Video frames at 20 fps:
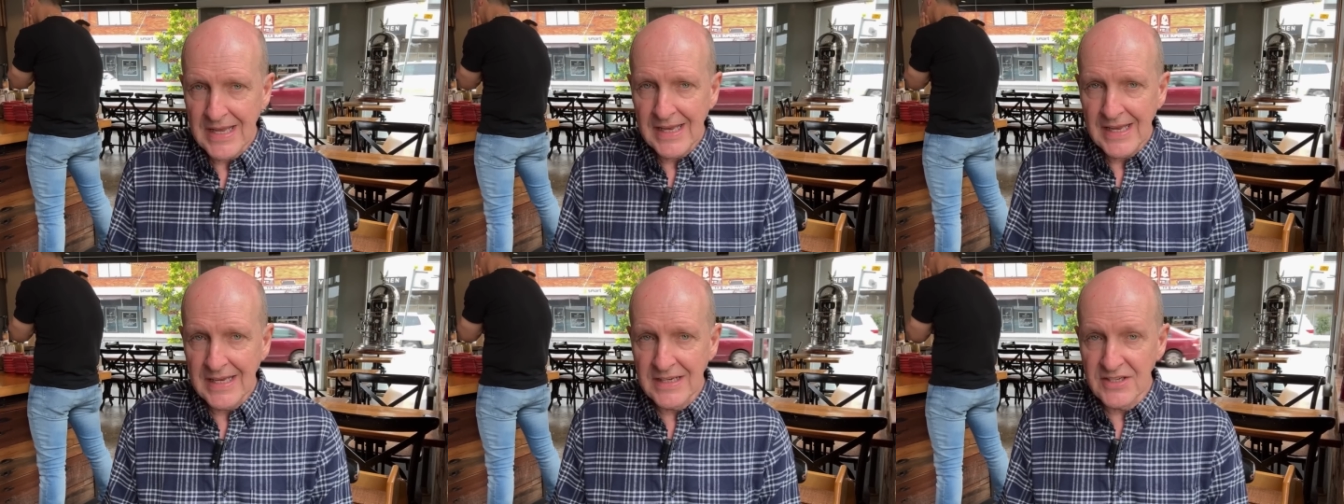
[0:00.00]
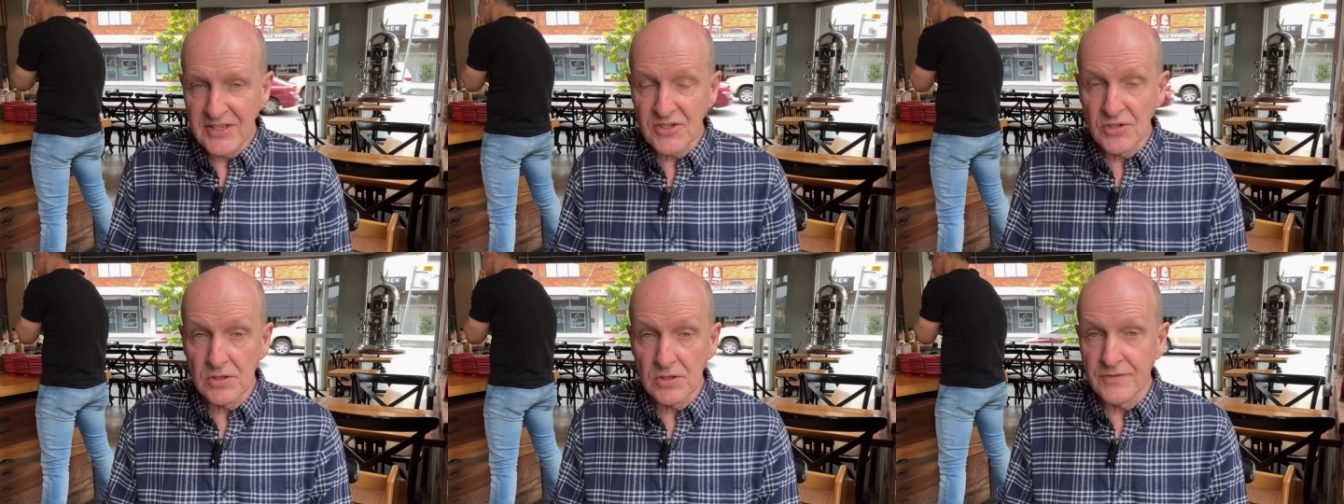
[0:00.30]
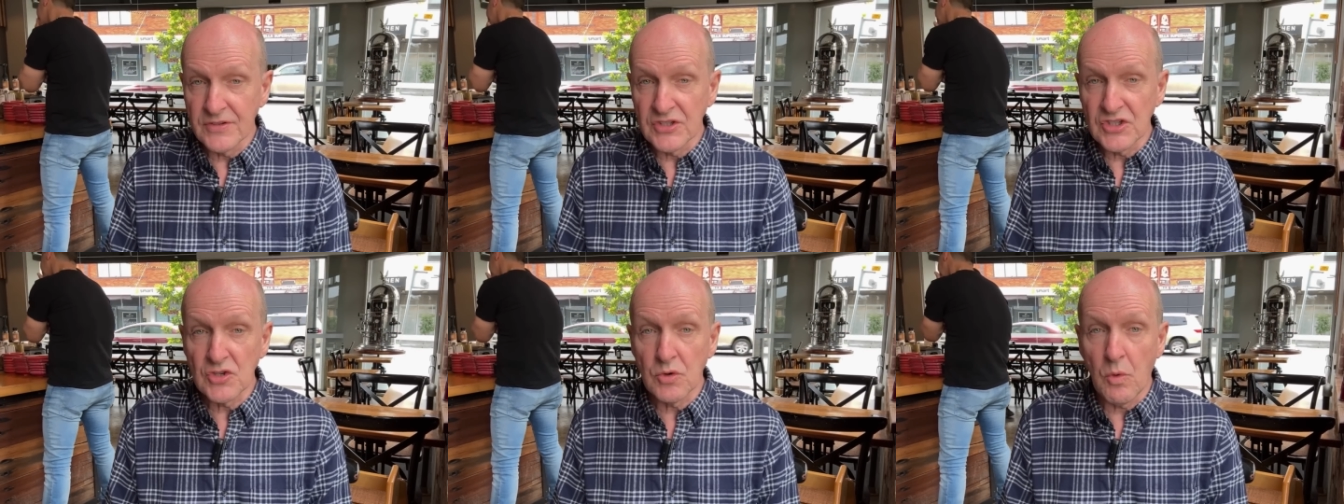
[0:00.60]
in a sort of
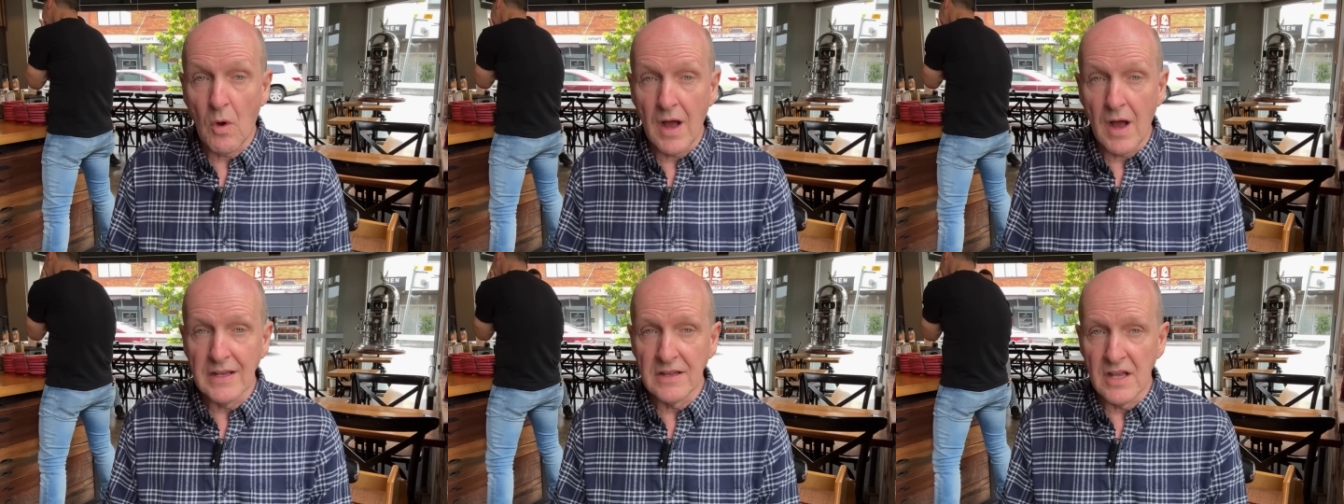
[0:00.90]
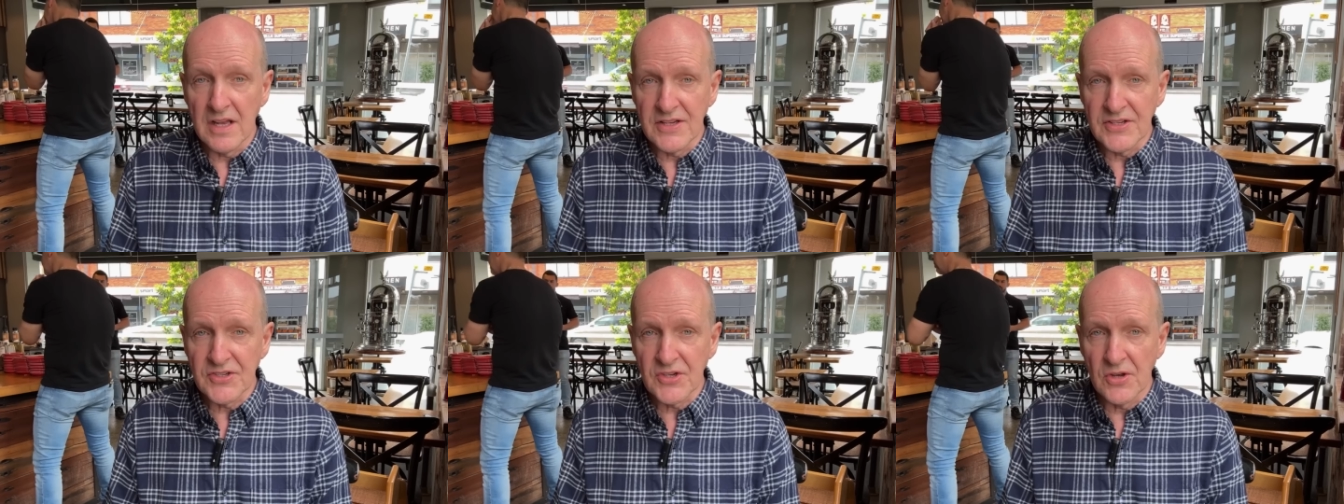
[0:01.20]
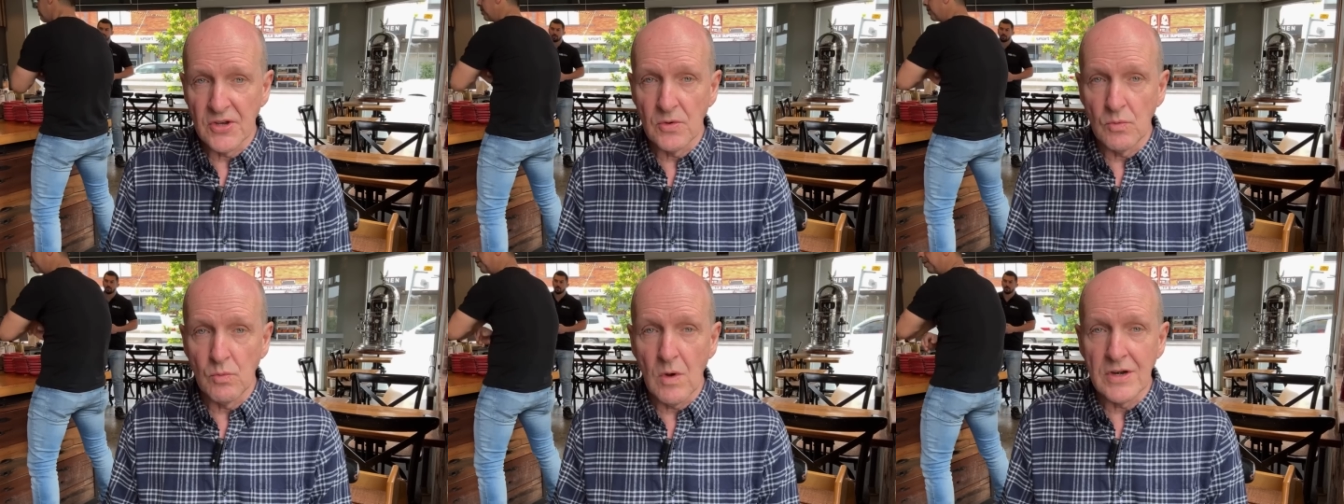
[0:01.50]
a twilight
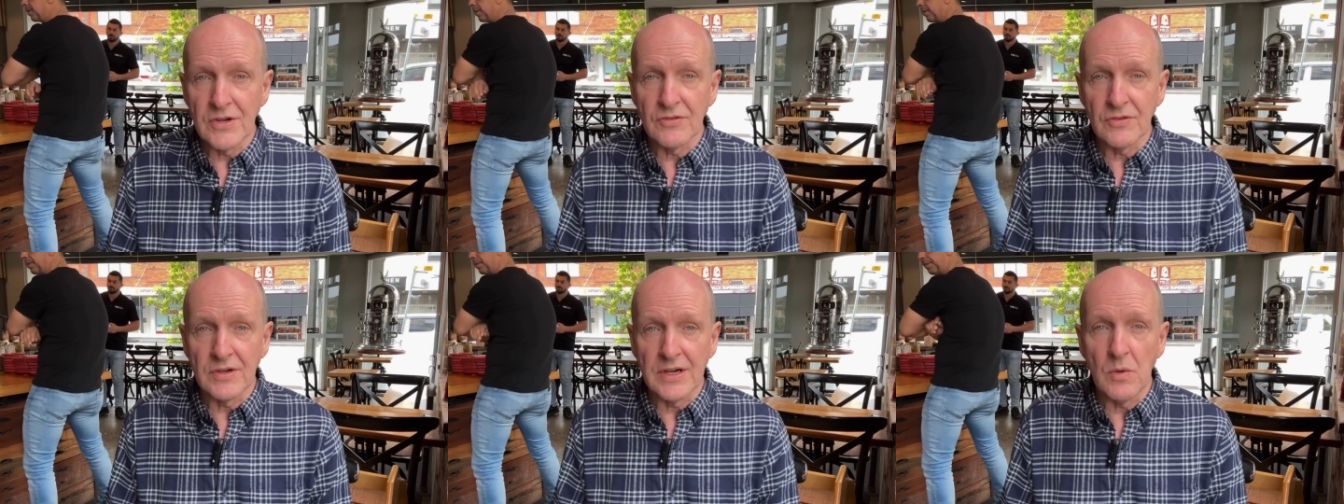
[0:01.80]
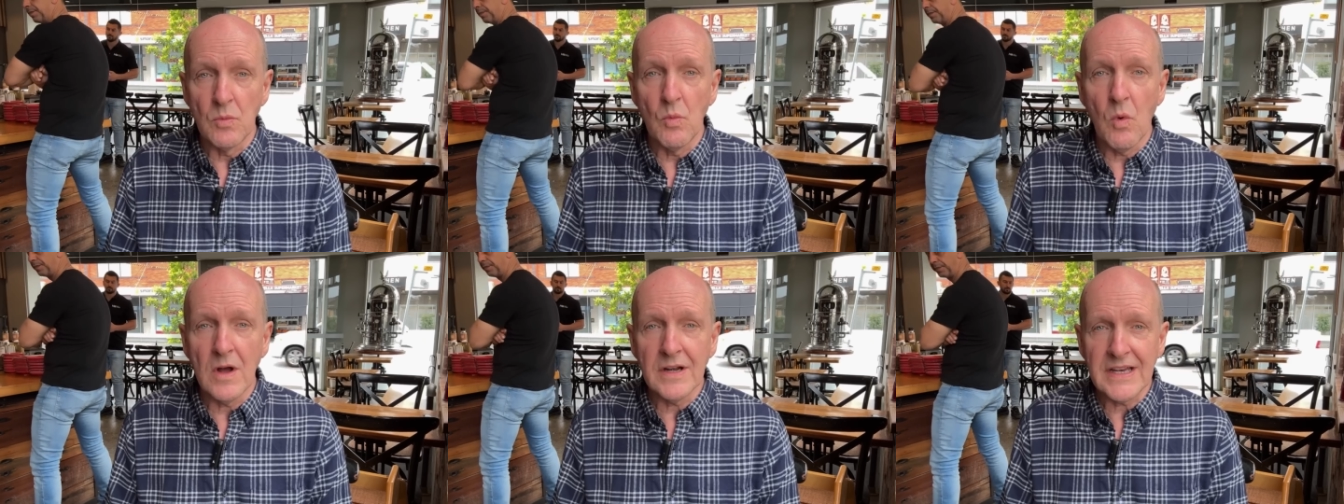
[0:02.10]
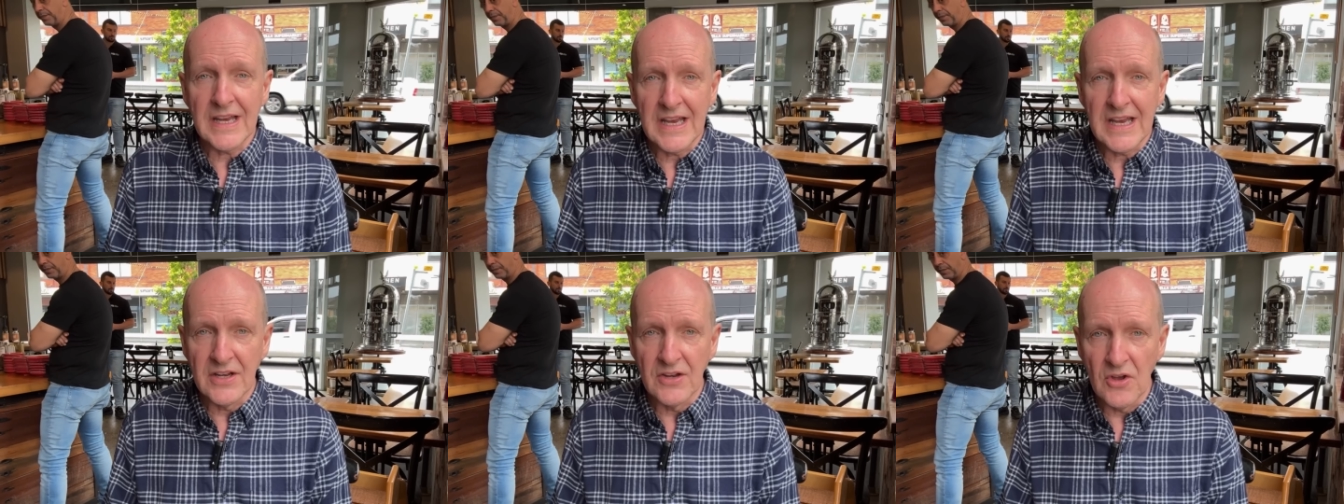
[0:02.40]
zone, wondering what
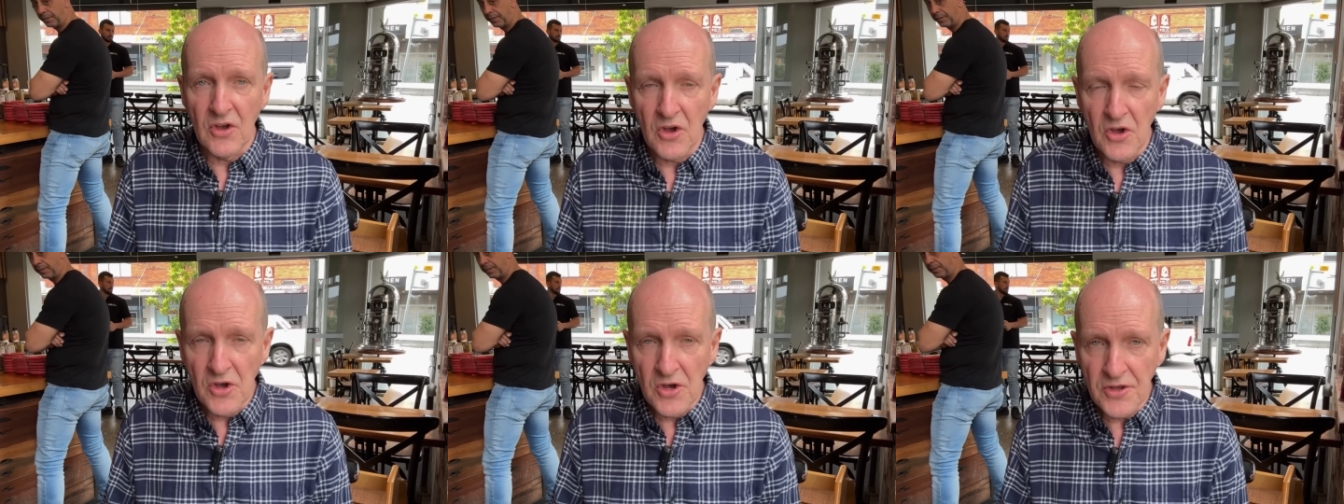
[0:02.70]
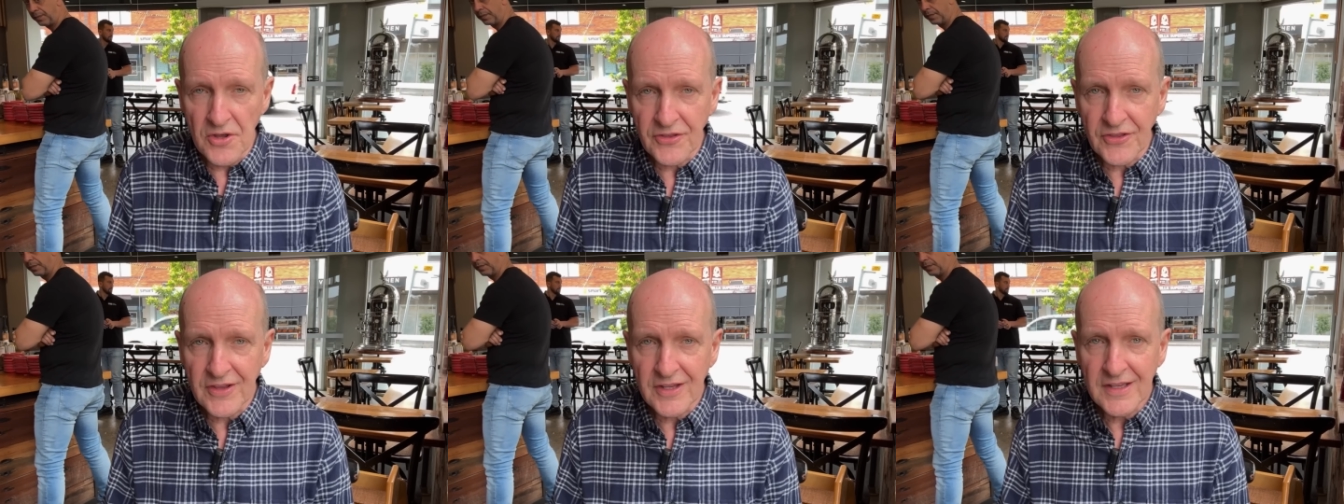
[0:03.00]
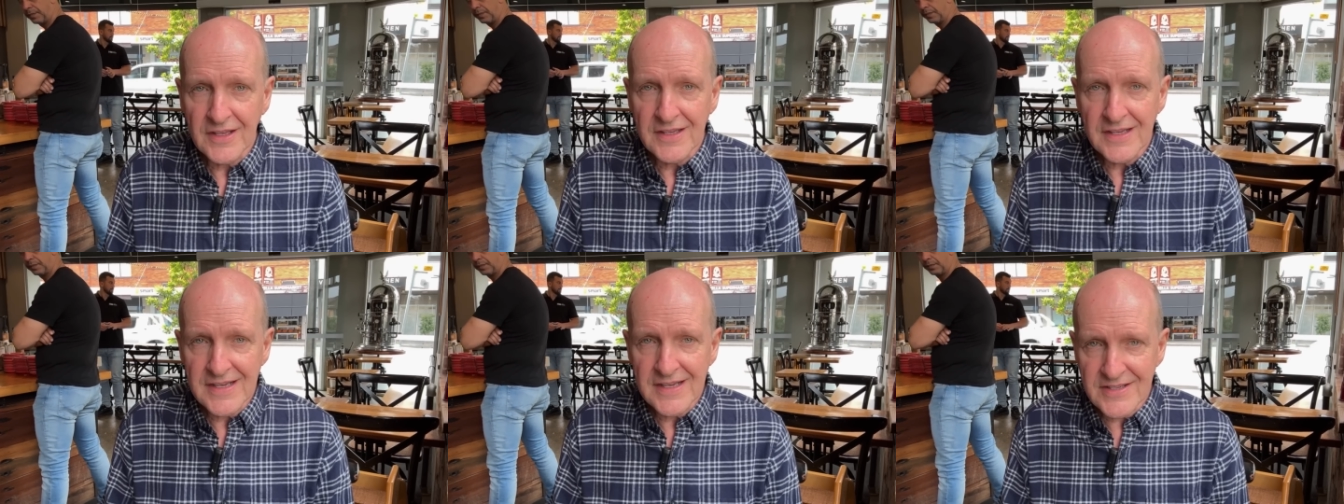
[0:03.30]
on
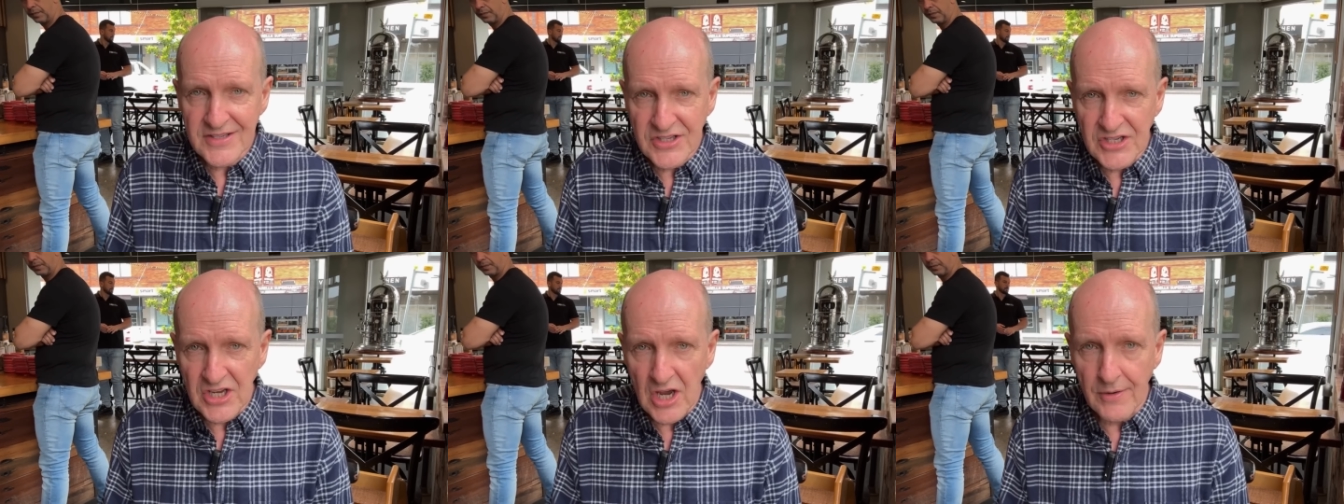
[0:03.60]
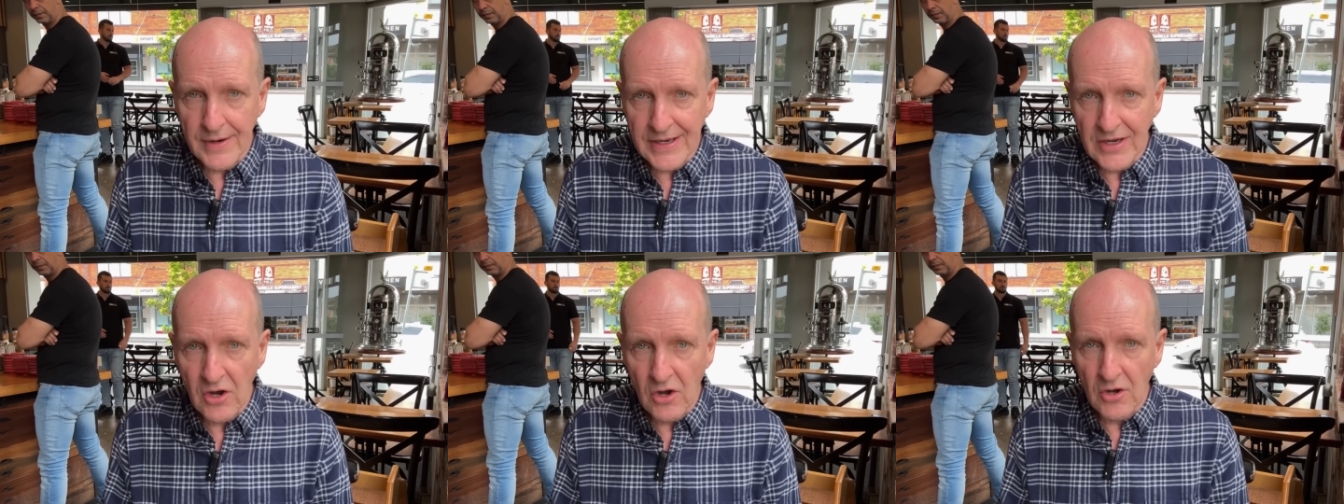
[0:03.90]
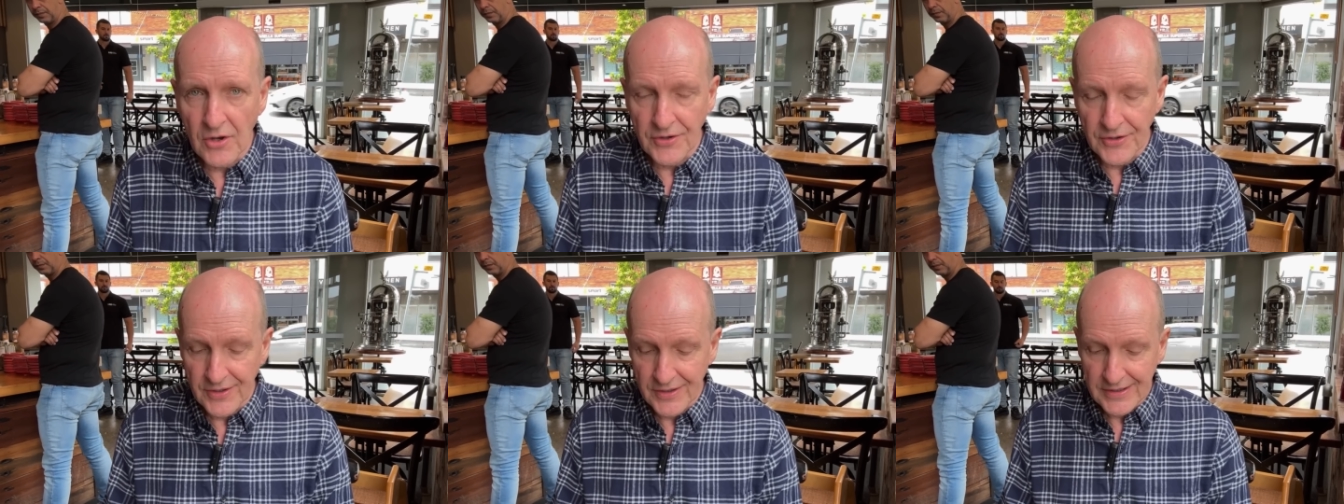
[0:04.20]
earth is going
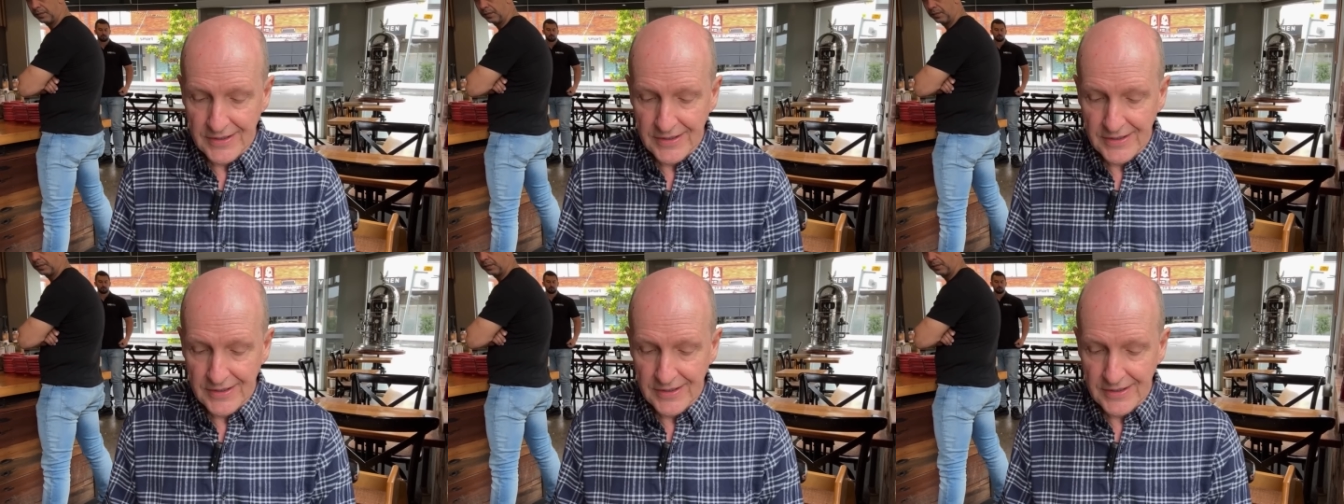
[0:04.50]
on.